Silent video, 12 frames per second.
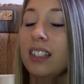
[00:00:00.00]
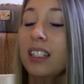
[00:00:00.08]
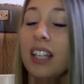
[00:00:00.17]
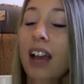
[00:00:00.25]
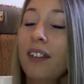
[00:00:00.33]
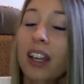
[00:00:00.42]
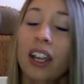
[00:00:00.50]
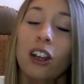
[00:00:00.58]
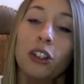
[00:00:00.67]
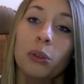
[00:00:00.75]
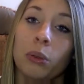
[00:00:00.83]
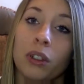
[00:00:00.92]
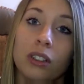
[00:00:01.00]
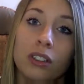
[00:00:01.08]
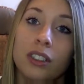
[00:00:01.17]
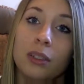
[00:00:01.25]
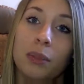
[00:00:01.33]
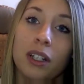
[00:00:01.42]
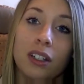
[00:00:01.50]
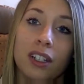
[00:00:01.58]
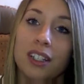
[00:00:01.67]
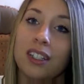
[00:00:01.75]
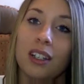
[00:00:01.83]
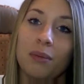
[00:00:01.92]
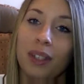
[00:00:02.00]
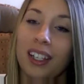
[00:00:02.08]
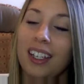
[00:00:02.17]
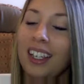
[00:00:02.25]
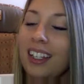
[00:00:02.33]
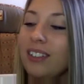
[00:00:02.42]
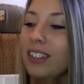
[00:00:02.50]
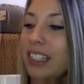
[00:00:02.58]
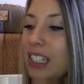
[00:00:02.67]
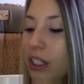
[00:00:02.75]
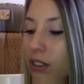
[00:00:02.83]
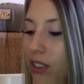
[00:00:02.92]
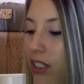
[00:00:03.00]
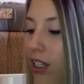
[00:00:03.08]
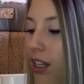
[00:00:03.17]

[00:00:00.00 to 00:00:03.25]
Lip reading: doesn't have a care in the world to be on his tummy. He really don't.